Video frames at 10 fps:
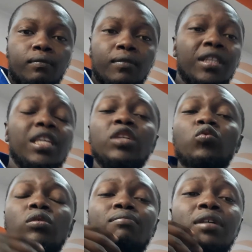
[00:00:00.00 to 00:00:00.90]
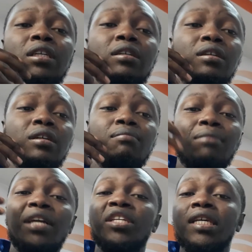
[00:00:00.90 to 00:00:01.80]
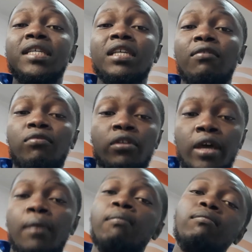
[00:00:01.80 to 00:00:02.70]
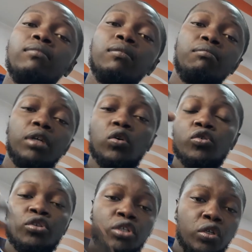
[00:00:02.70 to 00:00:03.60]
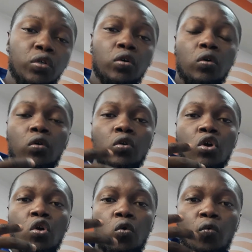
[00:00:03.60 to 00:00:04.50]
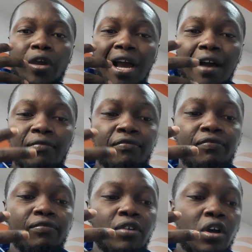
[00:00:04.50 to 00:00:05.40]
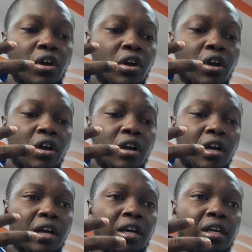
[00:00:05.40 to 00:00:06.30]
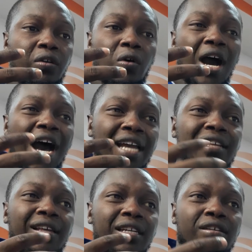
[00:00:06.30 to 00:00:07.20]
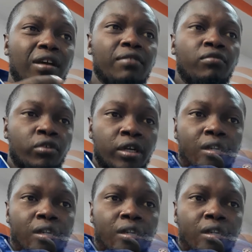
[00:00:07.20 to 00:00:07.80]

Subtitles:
Things will be much easier for them because we have had that rivalry